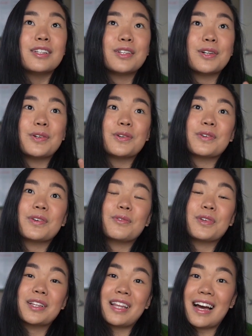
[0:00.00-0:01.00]
you know,
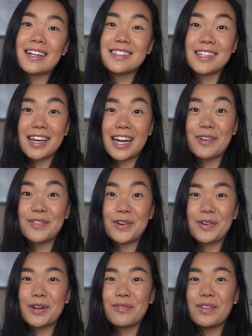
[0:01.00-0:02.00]
relaxing kind of
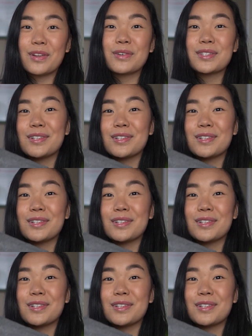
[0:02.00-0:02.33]
yoga flow.